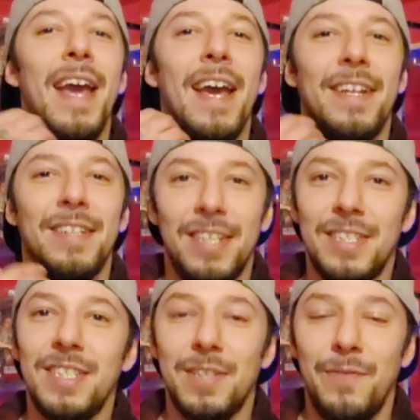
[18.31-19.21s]
And
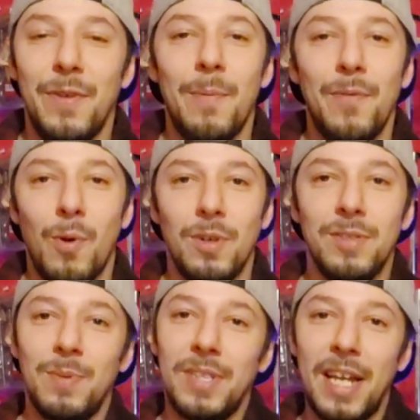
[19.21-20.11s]
this is a film, of
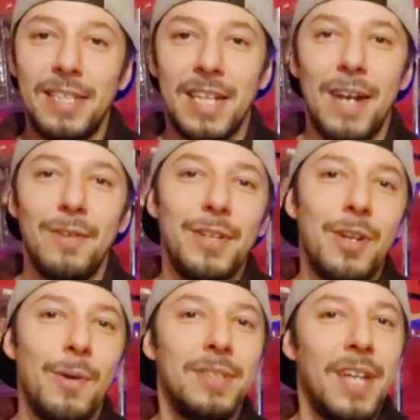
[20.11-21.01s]
course, with that title, you
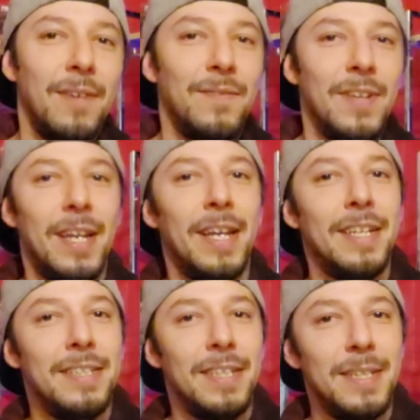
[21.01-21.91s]
know, it's kind of leaning
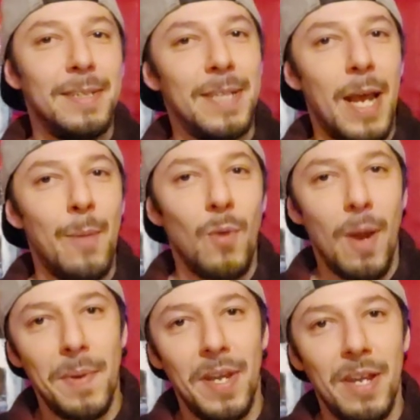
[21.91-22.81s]
into the Sam
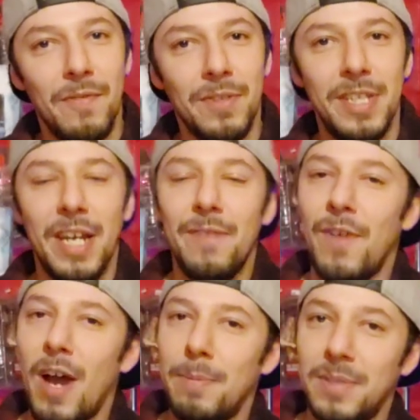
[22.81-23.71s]
Raimi Evil Dead
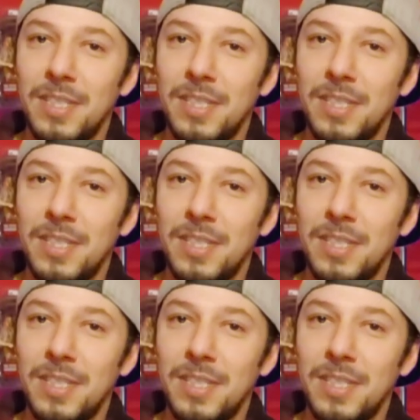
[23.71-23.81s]
vibes.